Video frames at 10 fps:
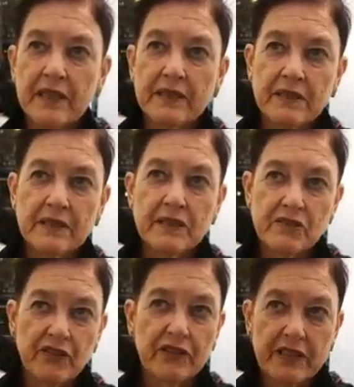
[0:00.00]
and
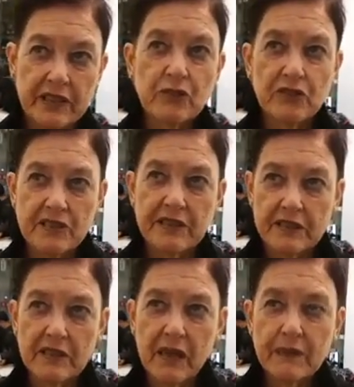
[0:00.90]
it's very interesting
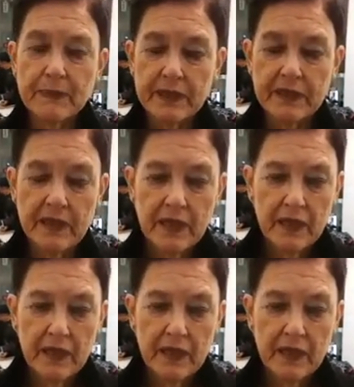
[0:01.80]
to copy it.